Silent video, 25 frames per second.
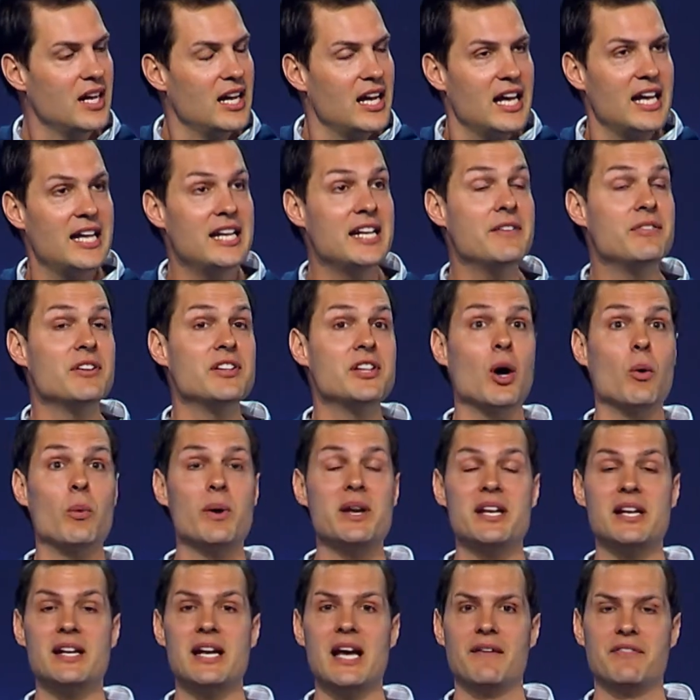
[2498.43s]
And even though we
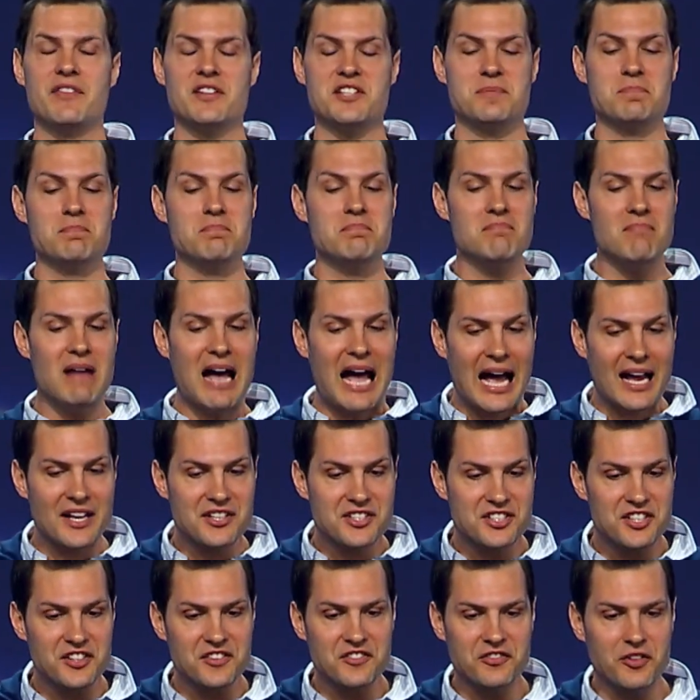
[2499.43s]
didn't have this
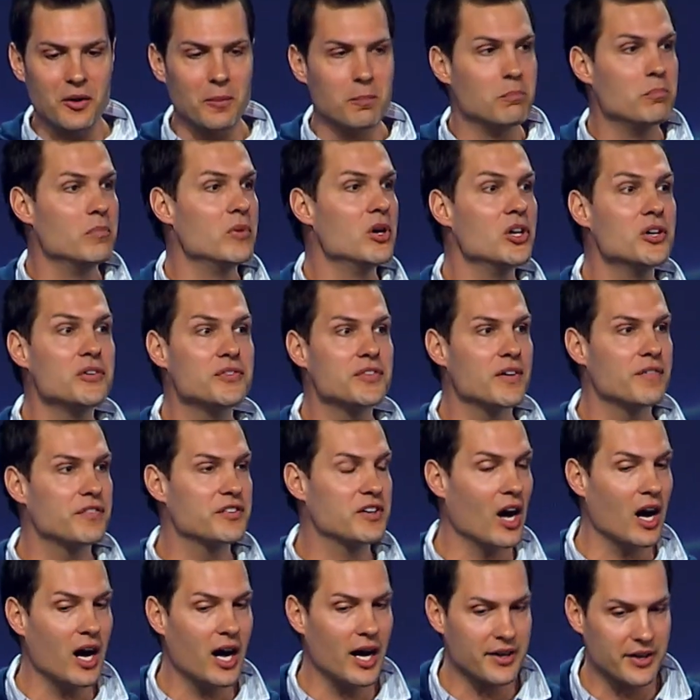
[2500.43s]
massive move of
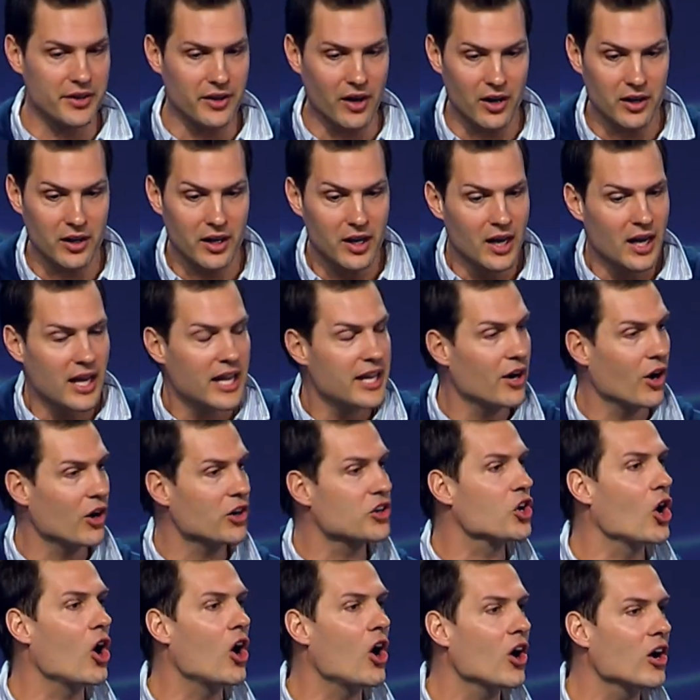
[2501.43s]
God in our, in our
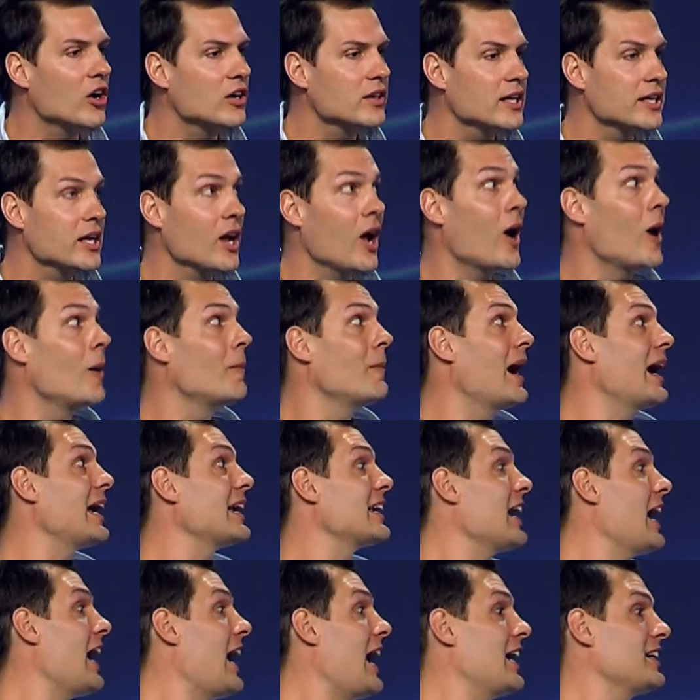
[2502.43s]
car, like, oh my
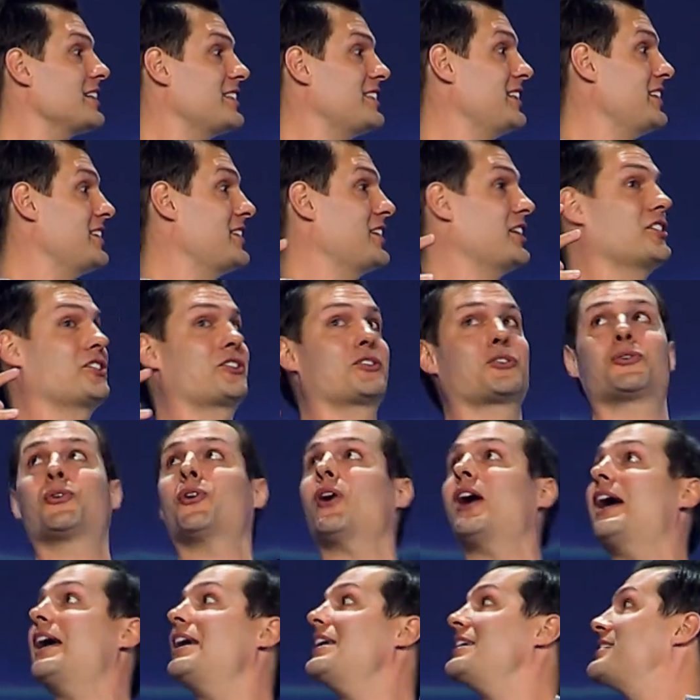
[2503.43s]
gosh, this is
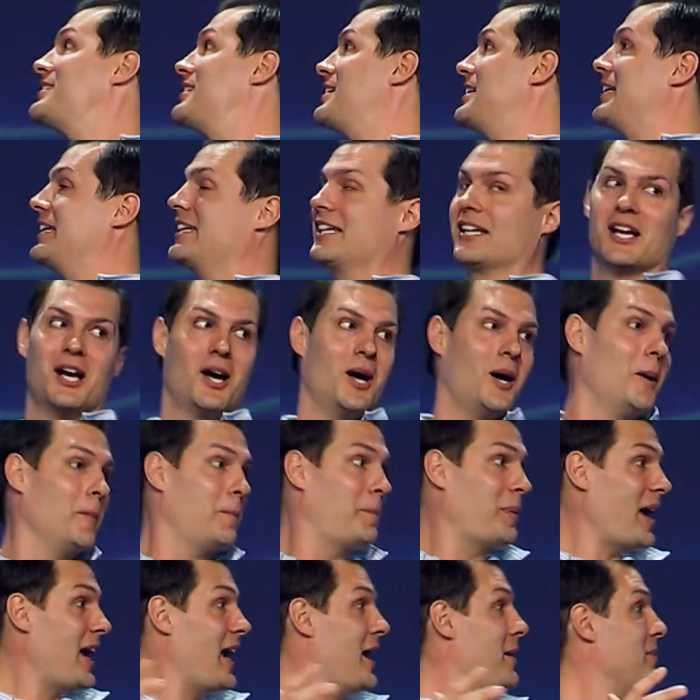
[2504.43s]
crazy.
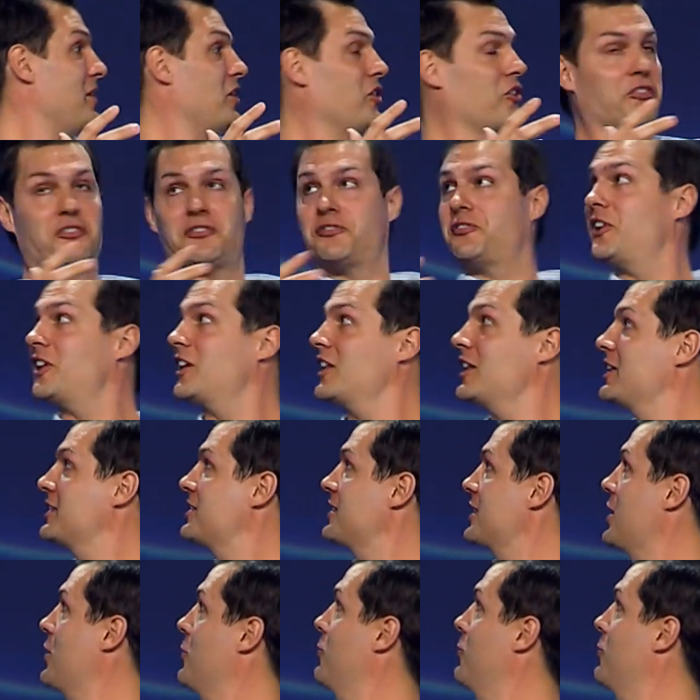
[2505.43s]
Babe, you feel it's like a